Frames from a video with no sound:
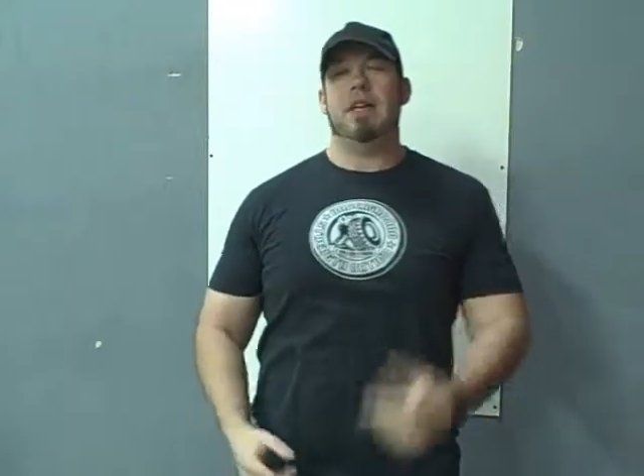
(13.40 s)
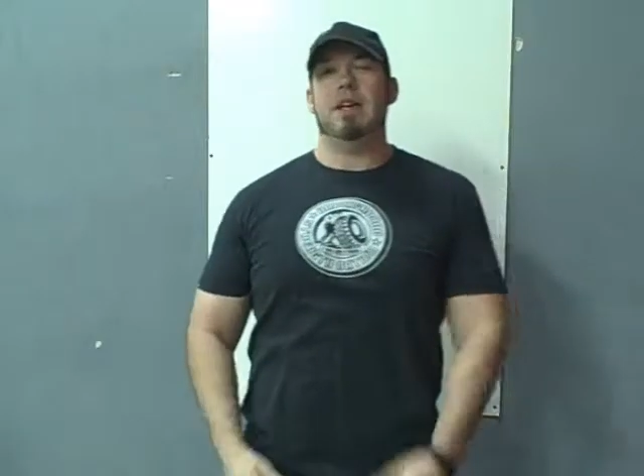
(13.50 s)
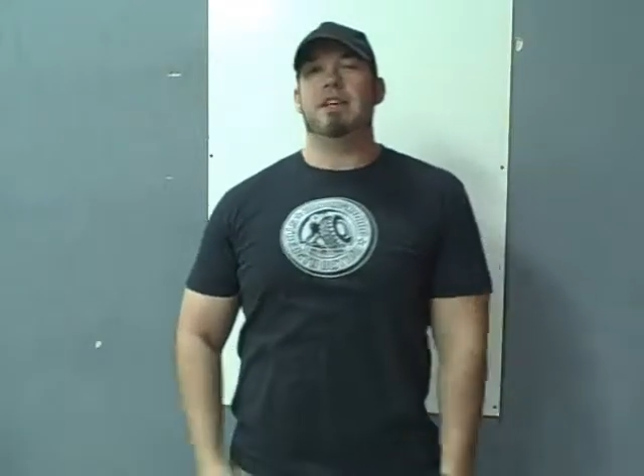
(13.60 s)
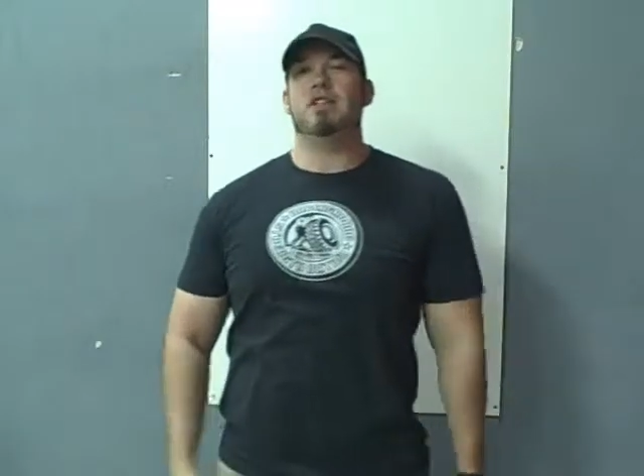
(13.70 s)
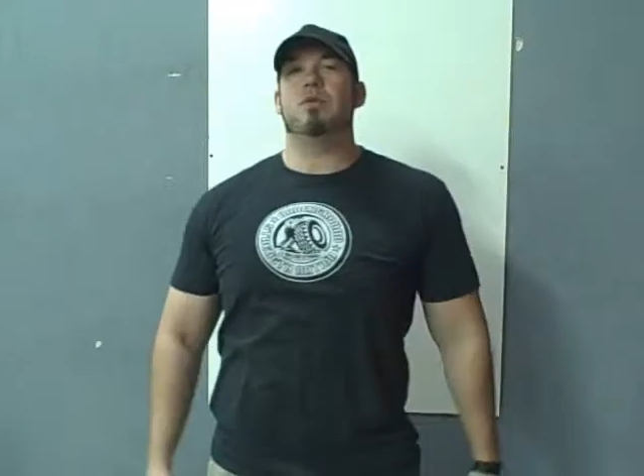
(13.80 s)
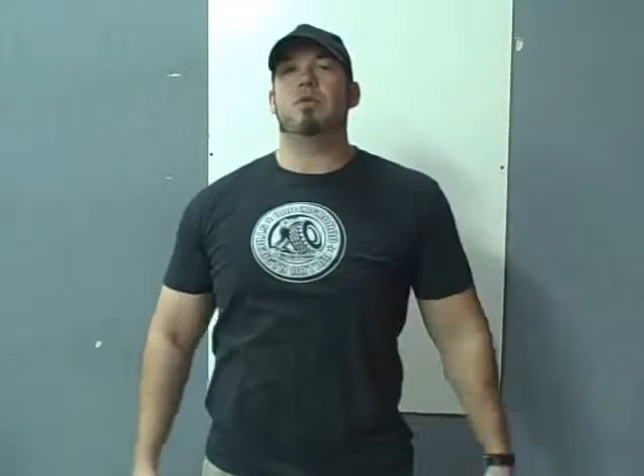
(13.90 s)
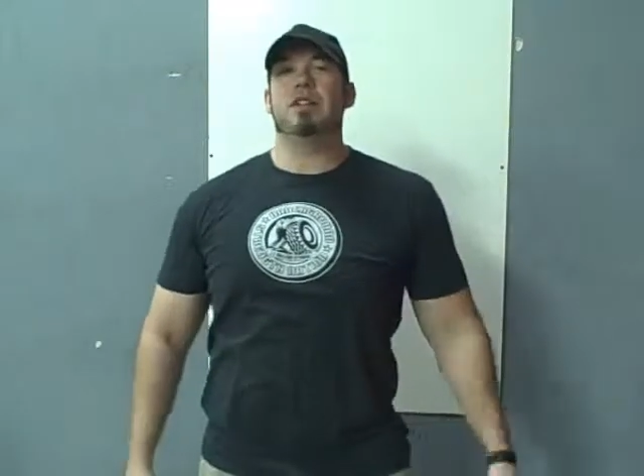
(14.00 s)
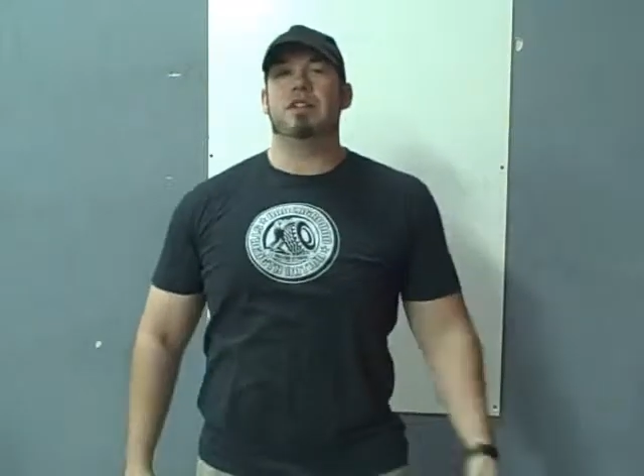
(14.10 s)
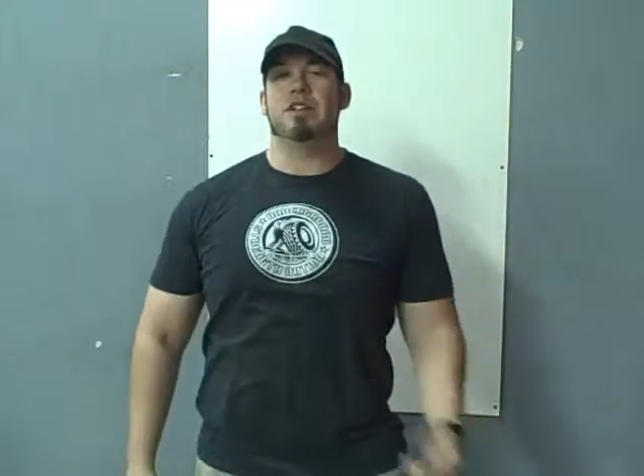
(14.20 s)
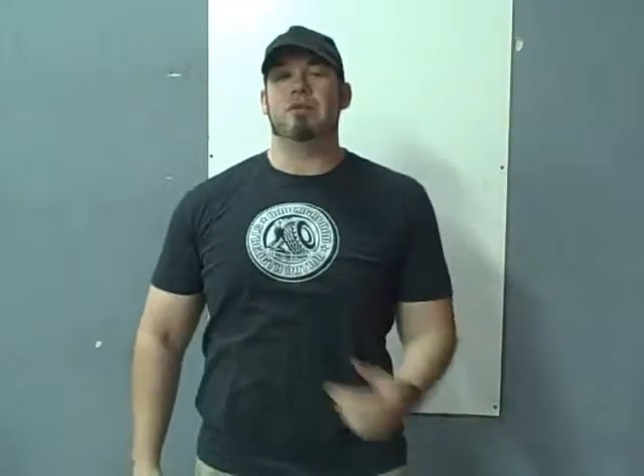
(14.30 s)
Hey, Isaac
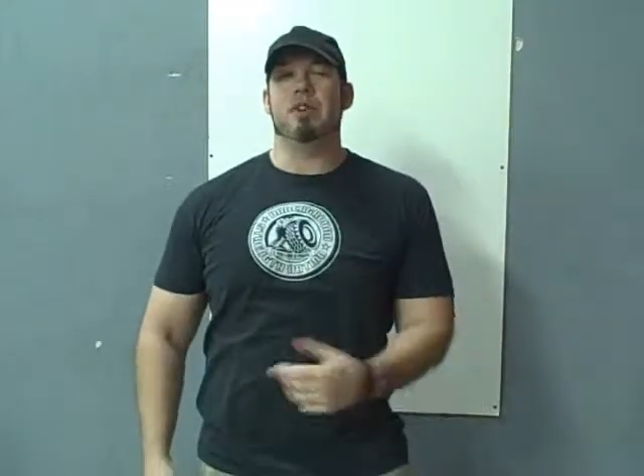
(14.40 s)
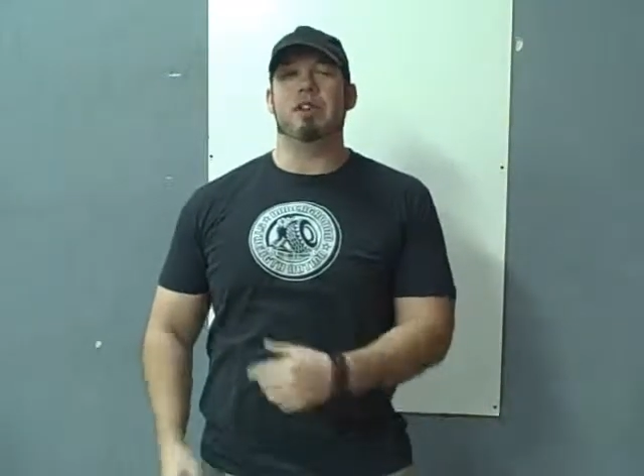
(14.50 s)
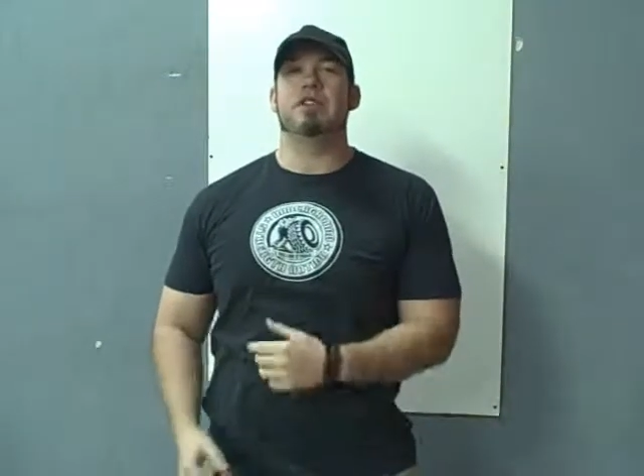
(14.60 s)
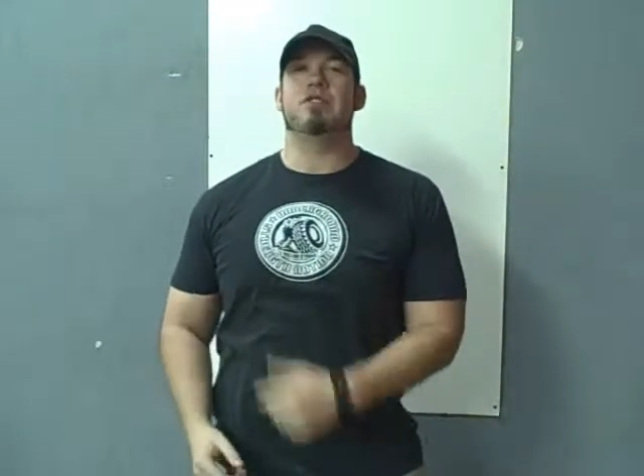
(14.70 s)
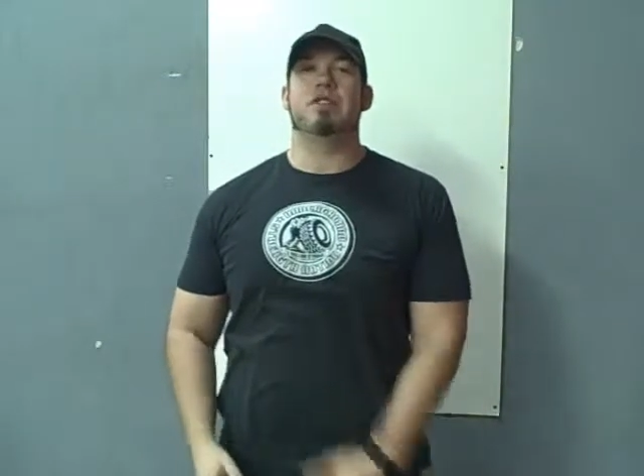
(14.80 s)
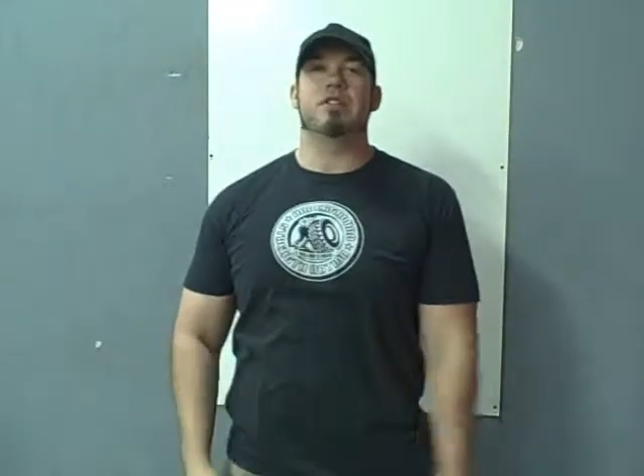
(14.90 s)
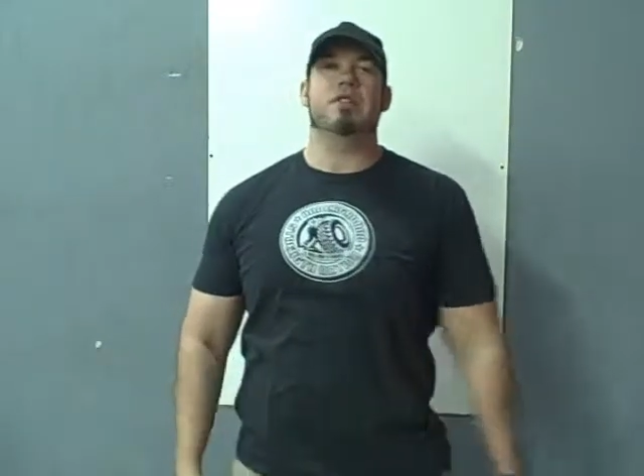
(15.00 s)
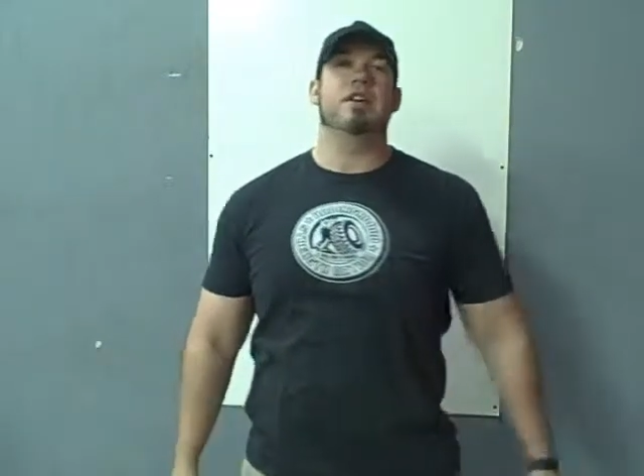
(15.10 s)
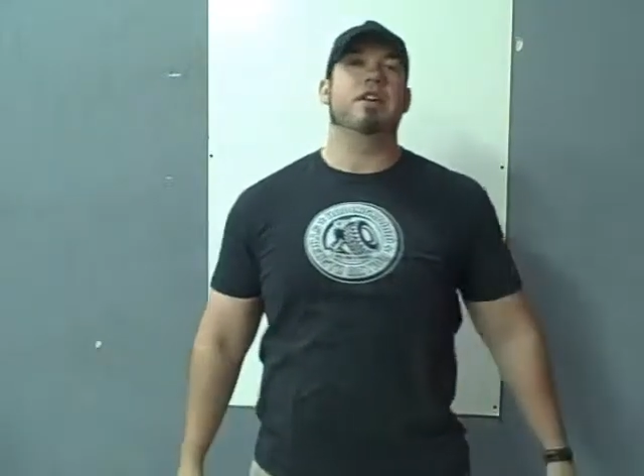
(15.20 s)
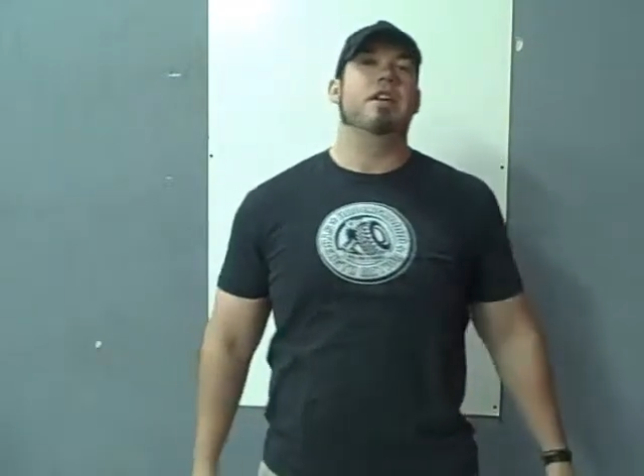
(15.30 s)
Wilkins here, Relentless
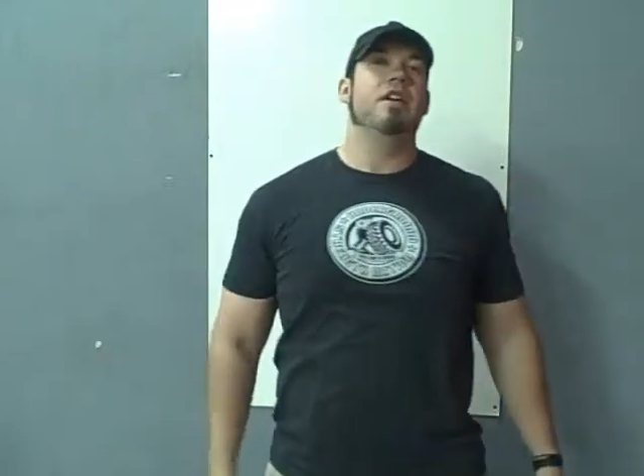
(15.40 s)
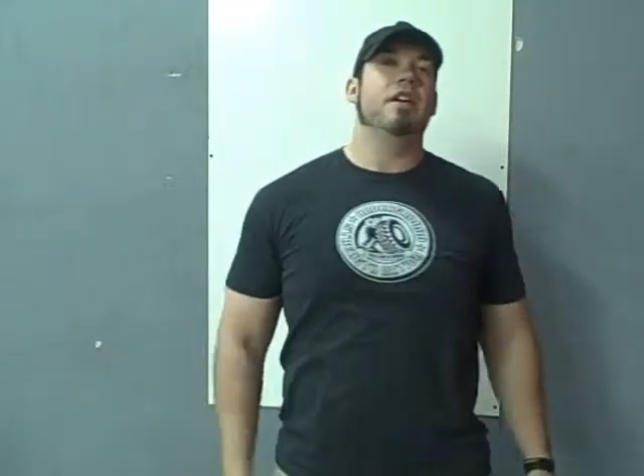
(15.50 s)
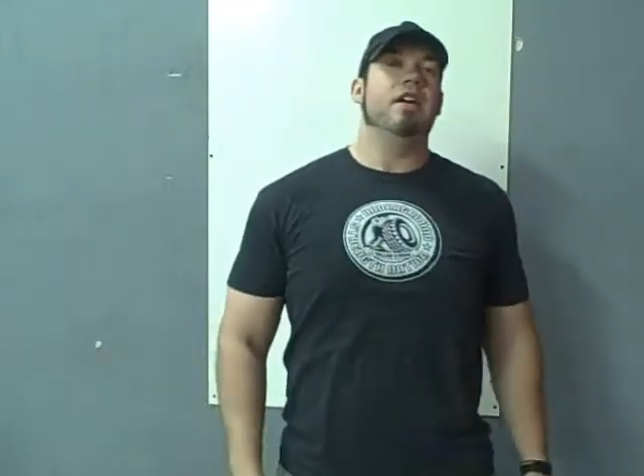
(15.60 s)
Strength Training.